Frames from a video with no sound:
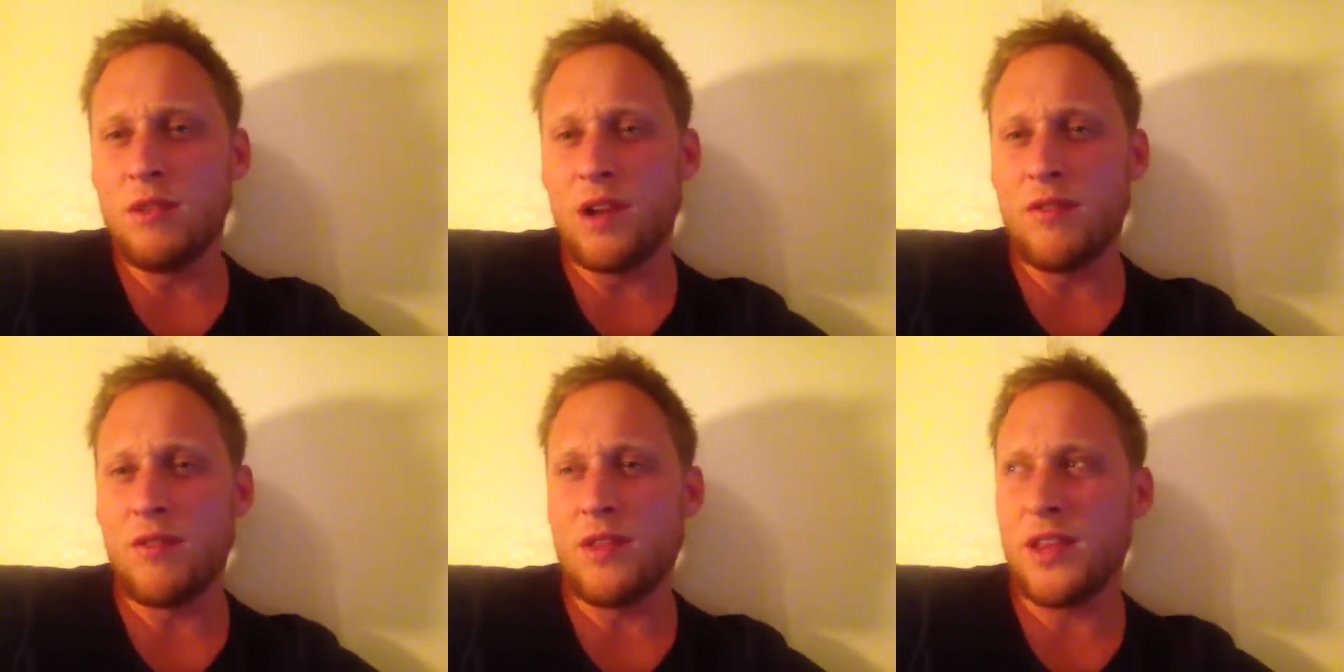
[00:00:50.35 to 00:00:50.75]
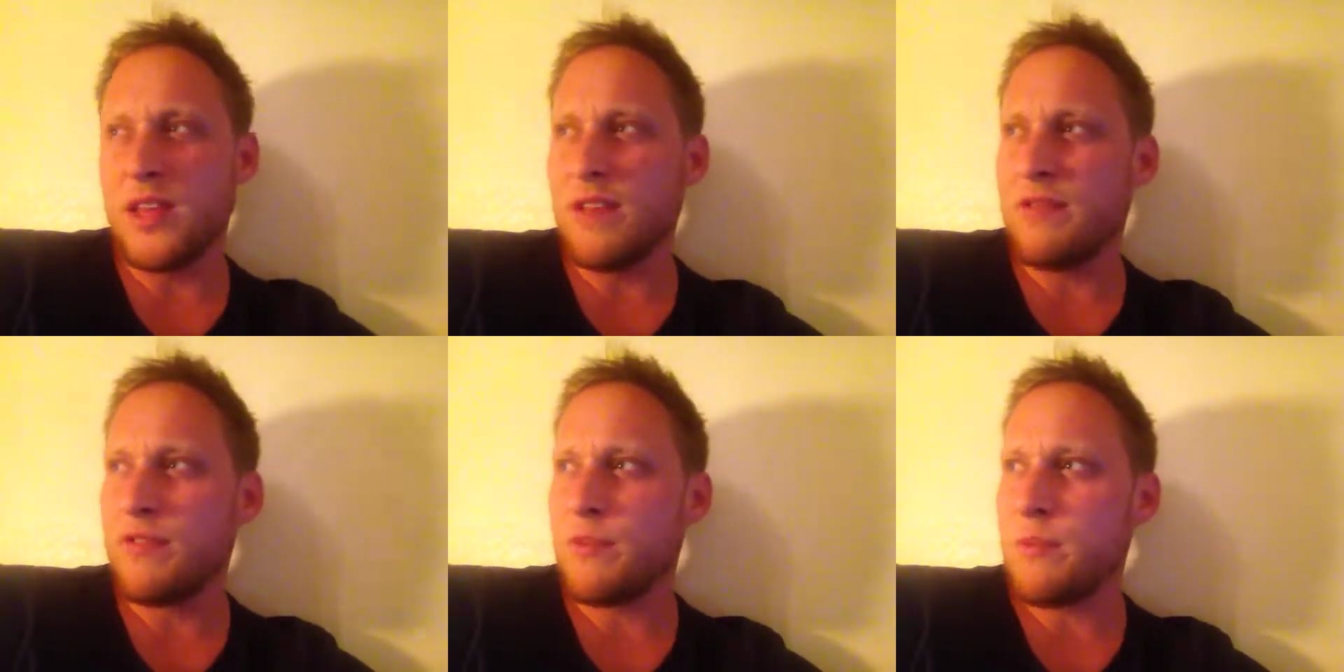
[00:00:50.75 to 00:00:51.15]
Whatever, the
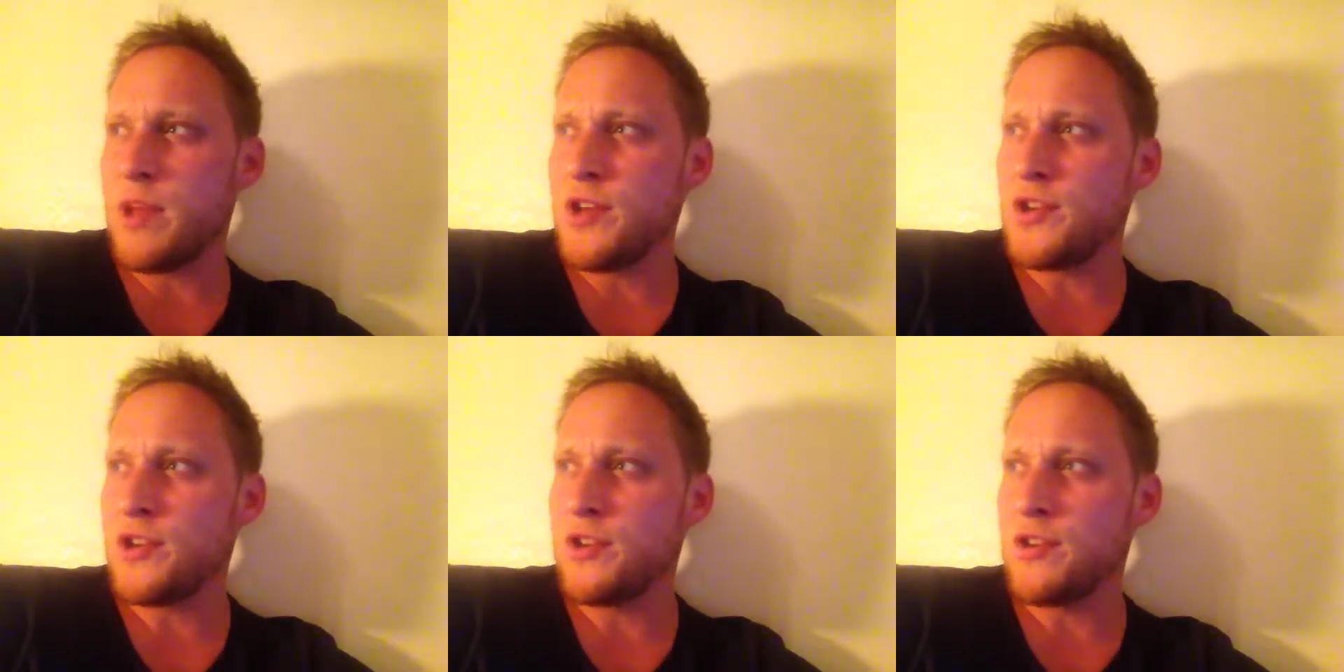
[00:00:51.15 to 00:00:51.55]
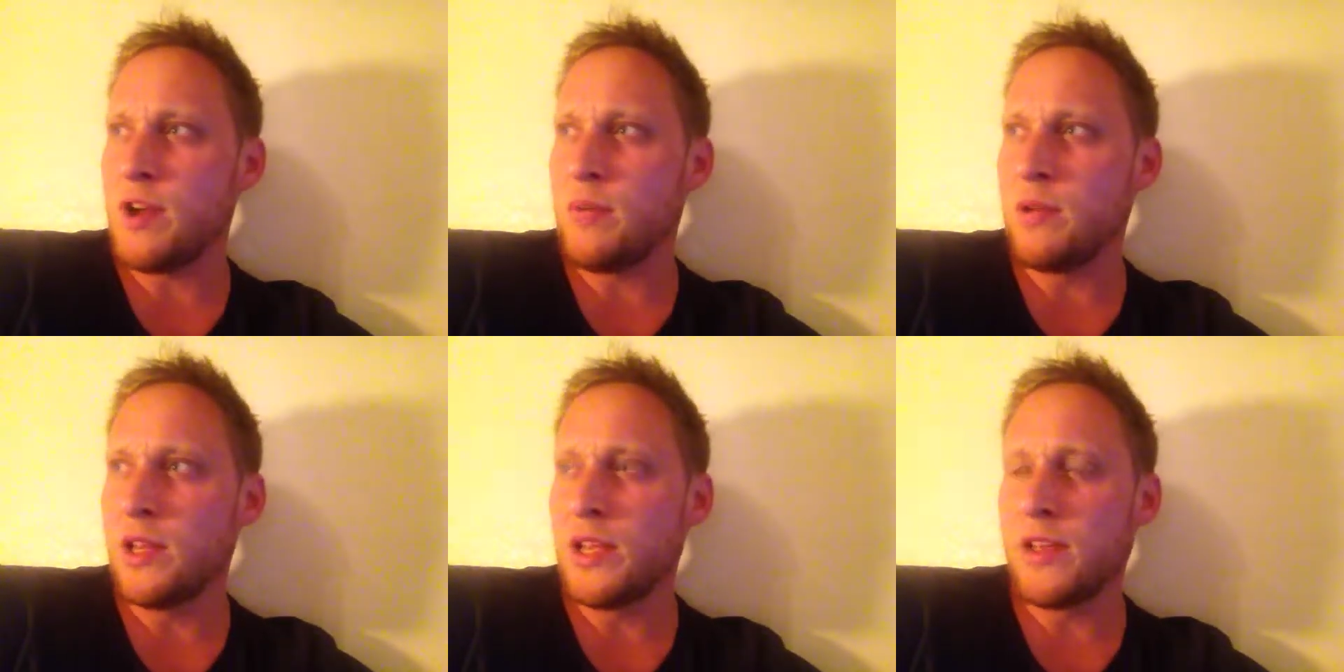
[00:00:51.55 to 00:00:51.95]
information
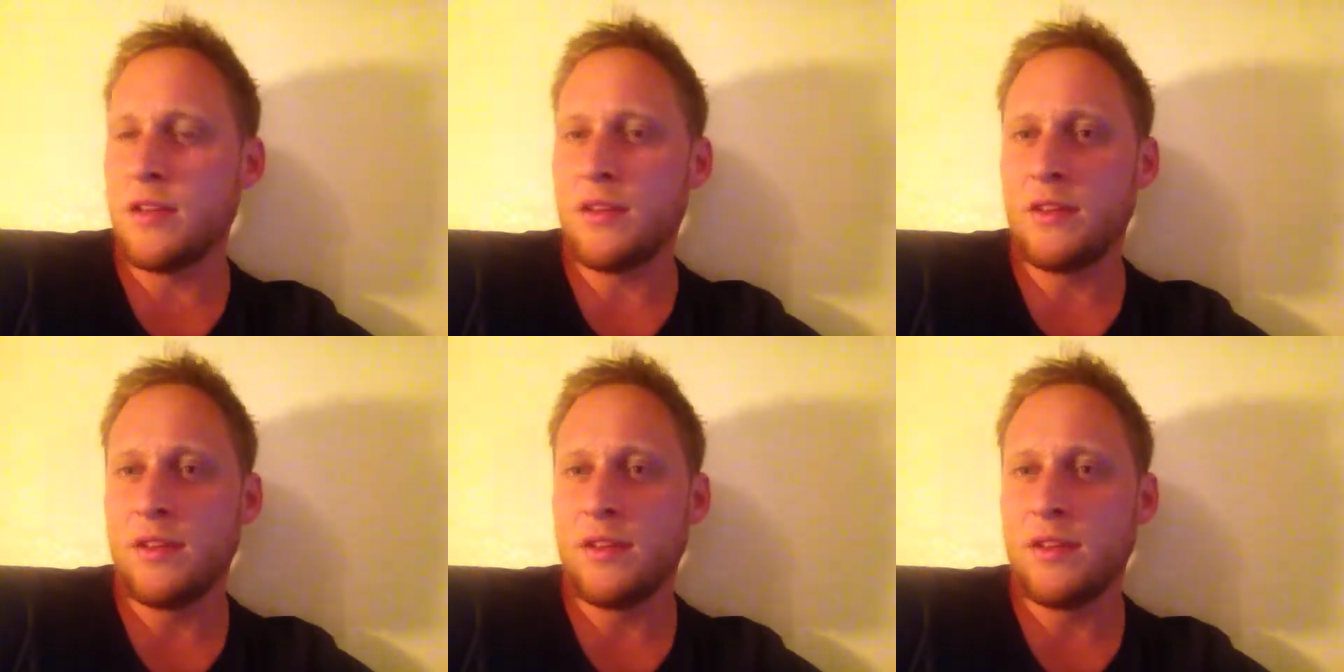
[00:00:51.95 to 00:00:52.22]
doubling,